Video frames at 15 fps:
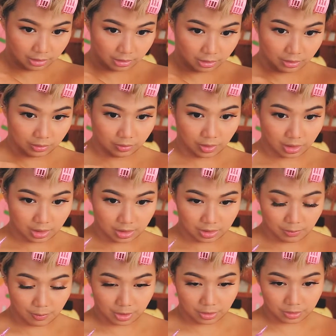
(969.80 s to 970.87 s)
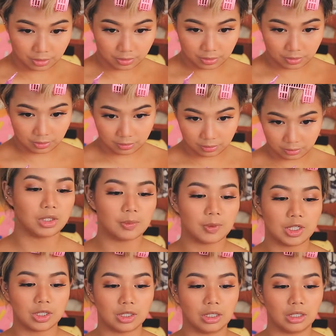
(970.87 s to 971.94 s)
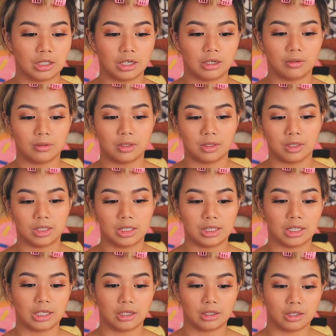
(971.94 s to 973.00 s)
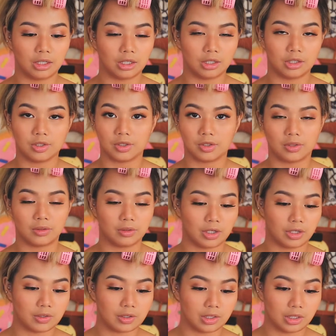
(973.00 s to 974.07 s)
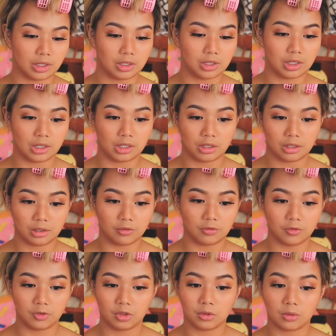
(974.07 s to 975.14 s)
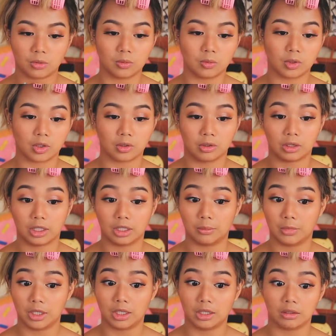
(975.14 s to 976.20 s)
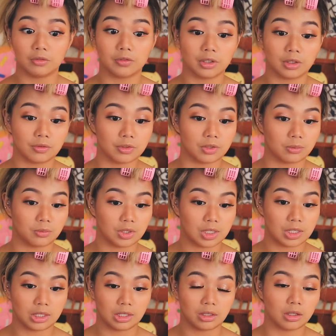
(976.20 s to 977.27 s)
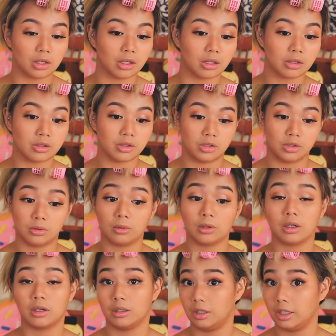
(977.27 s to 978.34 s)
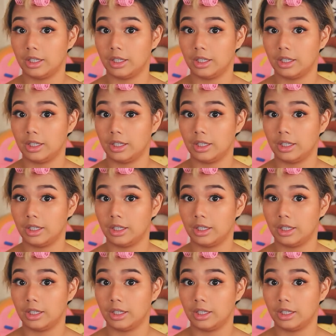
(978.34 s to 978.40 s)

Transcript: you know, things about you too. Especially now in this day and age, it's 2019, if you were like making fun of someone's skin color, you are